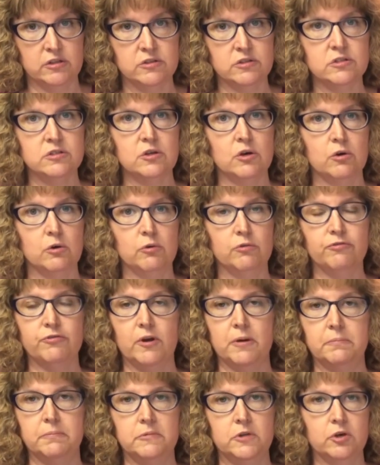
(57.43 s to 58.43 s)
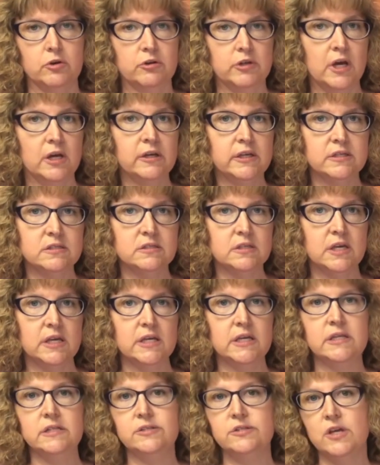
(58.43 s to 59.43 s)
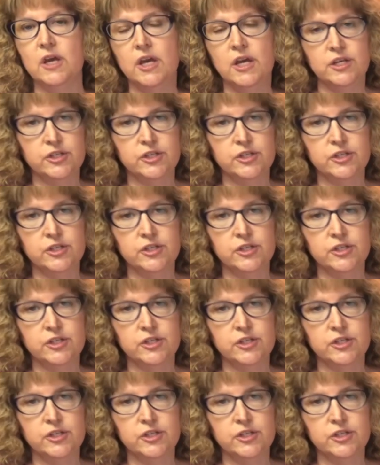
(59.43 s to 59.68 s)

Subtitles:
So from your youngest kids